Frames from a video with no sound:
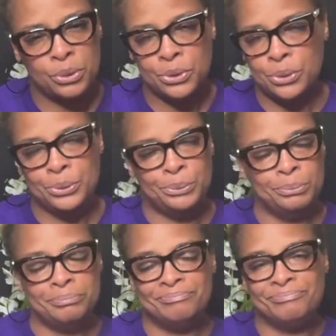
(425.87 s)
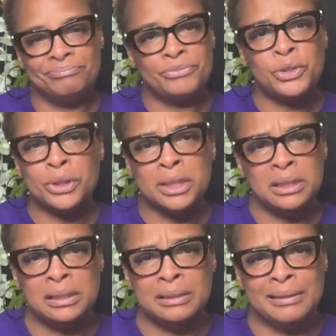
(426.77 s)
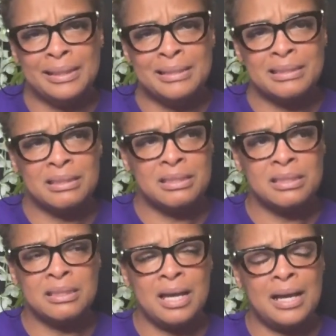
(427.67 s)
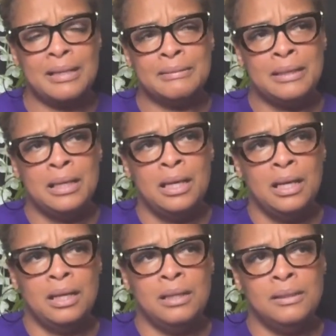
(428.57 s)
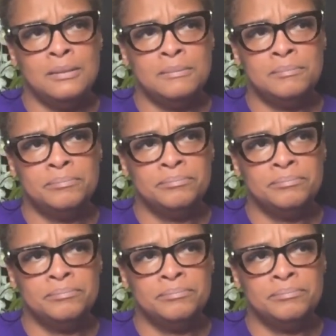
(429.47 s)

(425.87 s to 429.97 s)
on you, you're good. It's not um,